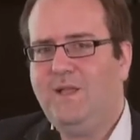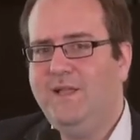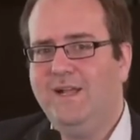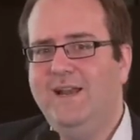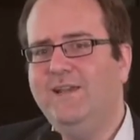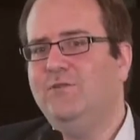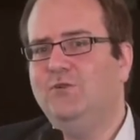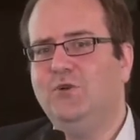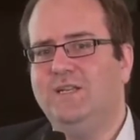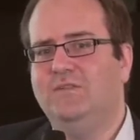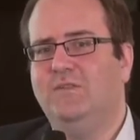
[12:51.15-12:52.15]
in clinical
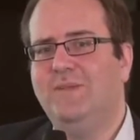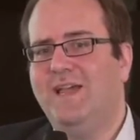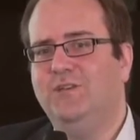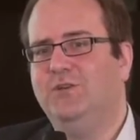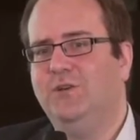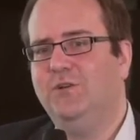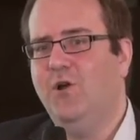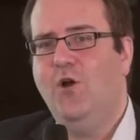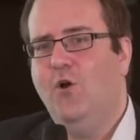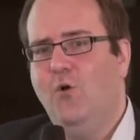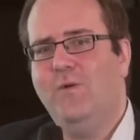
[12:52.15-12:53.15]
transformation
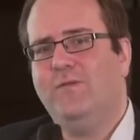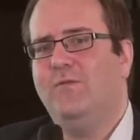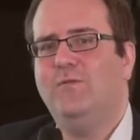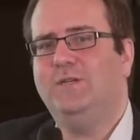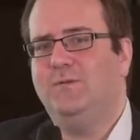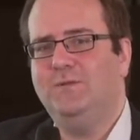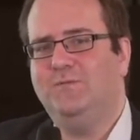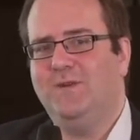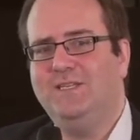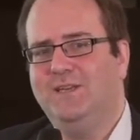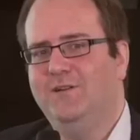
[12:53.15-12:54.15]
or whether or not it was
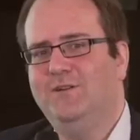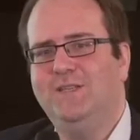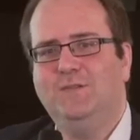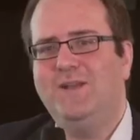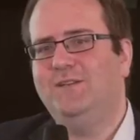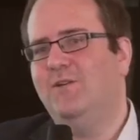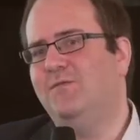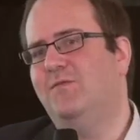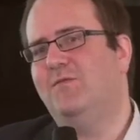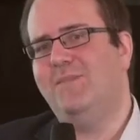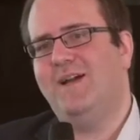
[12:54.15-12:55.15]
research. And this went on
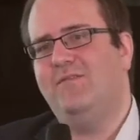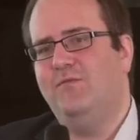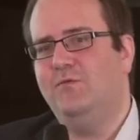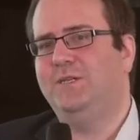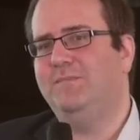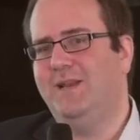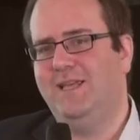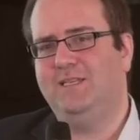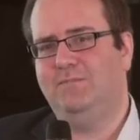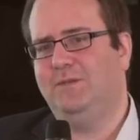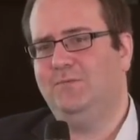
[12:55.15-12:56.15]
for about 40
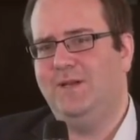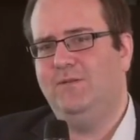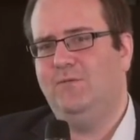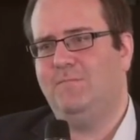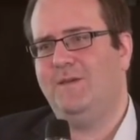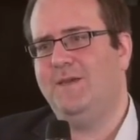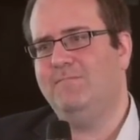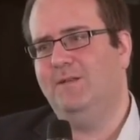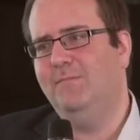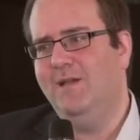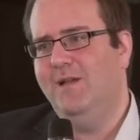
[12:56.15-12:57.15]
minutes between all the people.
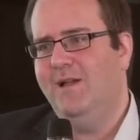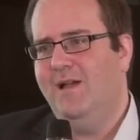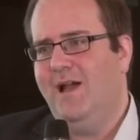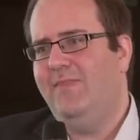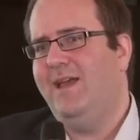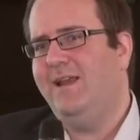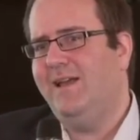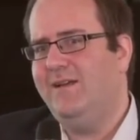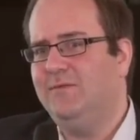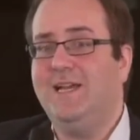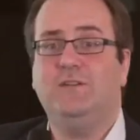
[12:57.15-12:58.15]
And then
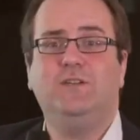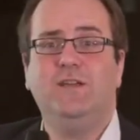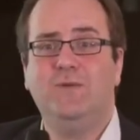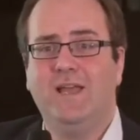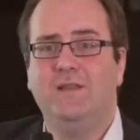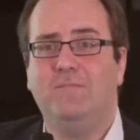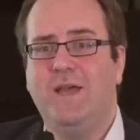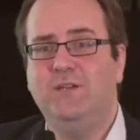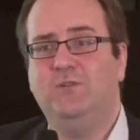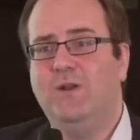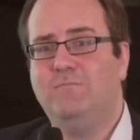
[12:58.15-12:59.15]
it was actually, we had a
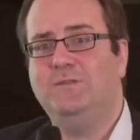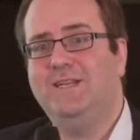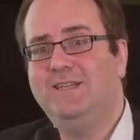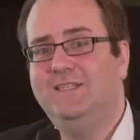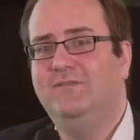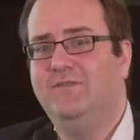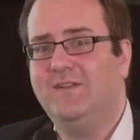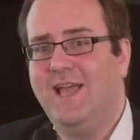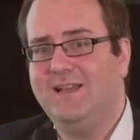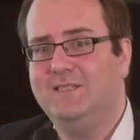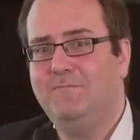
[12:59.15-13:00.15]
patient representative of
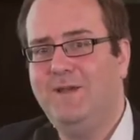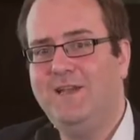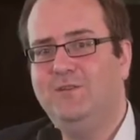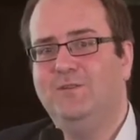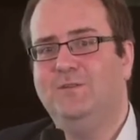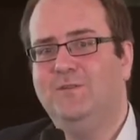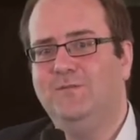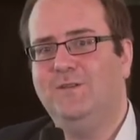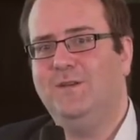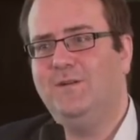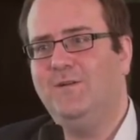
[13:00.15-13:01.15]
cancer patients
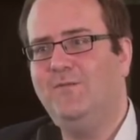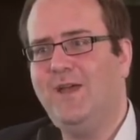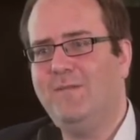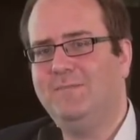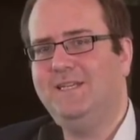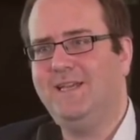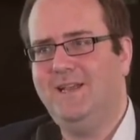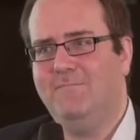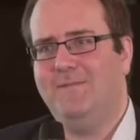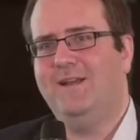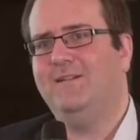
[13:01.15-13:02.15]
on that
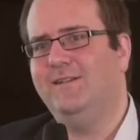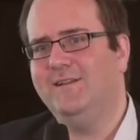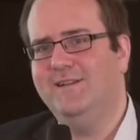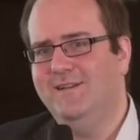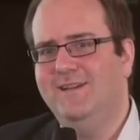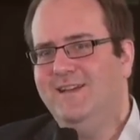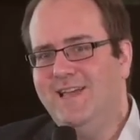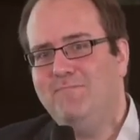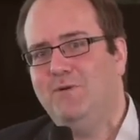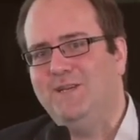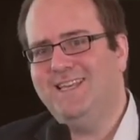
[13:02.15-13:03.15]
particular panel, and
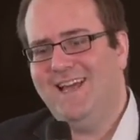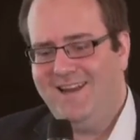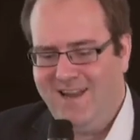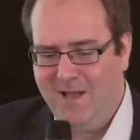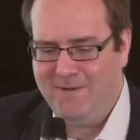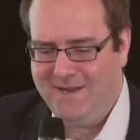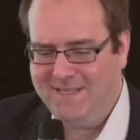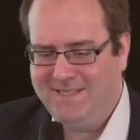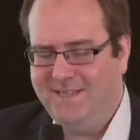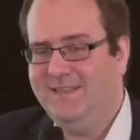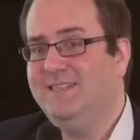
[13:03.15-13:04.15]
he put his hand up and he
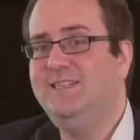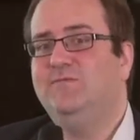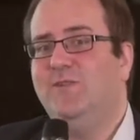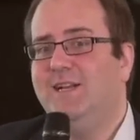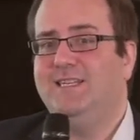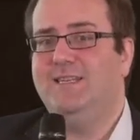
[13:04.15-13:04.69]
said, this is really